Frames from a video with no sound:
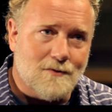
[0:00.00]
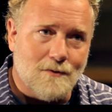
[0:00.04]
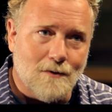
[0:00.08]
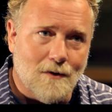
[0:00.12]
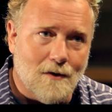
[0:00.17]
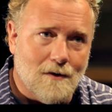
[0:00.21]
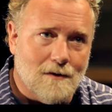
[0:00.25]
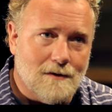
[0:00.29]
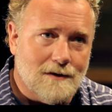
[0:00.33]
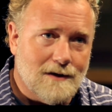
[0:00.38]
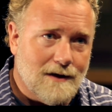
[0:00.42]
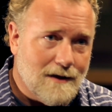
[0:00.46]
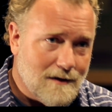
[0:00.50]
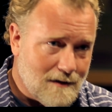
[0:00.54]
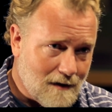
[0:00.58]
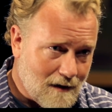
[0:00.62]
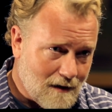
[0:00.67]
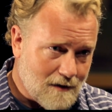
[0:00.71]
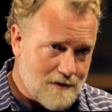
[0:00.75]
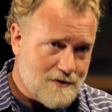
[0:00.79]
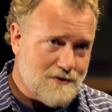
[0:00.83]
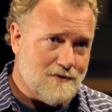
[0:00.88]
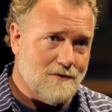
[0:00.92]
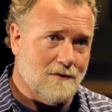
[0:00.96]
role in
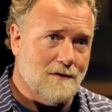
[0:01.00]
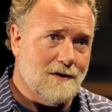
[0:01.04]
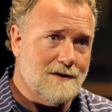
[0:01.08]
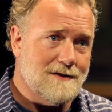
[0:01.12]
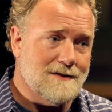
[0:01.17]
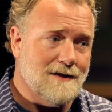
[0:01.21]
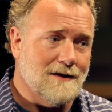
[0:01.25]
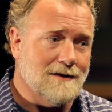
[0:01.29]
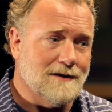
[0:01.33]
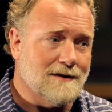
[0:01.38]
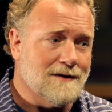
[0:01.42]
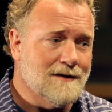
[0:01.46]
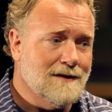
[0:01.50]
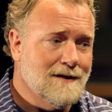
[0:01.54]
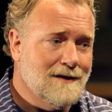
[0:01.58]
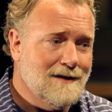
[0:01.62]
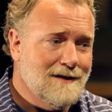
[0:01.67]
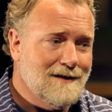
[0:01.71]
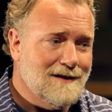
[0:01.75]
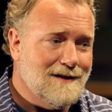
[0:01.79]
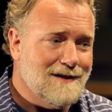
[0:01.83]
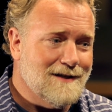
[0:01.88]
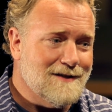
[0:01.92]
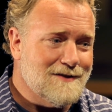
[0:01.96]
our storytelling
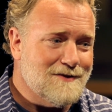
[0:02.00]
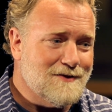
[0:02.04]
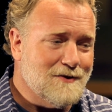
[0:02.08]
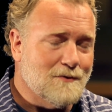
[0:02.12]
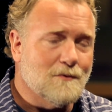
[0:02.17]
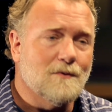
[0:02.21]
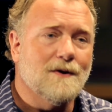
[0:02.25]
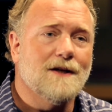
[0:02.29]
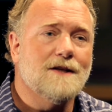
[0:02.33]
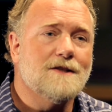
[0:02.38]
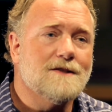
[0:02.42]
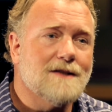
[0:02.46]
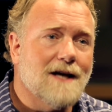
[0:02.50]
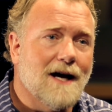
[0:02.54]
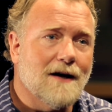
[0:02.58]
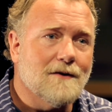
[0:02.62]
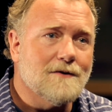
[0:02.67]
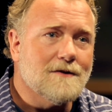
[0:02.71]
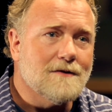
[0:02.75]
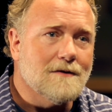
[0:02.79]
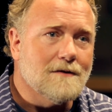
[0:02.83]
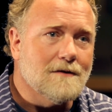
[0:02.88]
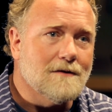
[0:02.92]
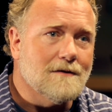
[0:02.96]
is to reach
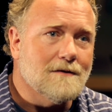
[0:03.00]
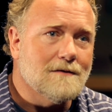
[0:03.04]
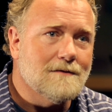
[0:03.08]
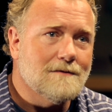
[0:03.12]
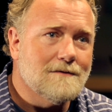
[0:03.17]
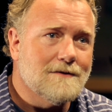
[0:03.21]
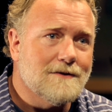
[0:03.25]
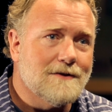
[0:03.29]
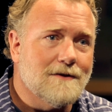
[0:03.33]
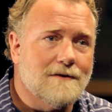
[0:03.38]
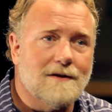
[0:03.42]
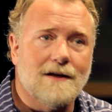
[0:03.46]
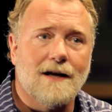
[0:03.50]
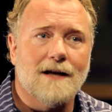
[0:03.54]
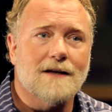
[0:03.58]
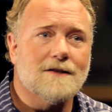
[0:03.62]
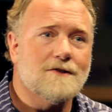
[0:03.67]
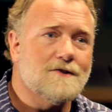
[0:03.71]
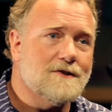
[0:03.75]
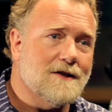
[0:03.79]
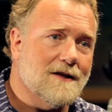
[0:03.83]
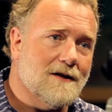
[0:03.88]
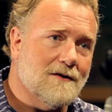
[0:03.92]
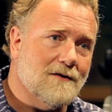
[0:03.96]
out to the
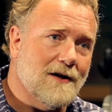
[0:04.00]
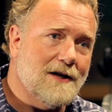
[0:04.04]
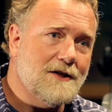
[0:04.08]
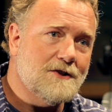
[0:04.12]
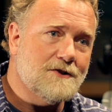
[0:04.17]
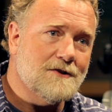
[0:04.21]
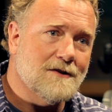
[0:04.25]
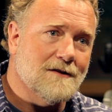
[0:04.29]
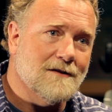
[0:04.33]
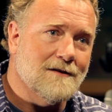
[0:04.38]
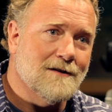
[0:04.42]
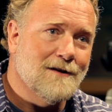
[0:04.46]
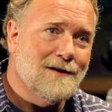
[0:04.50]
next generation.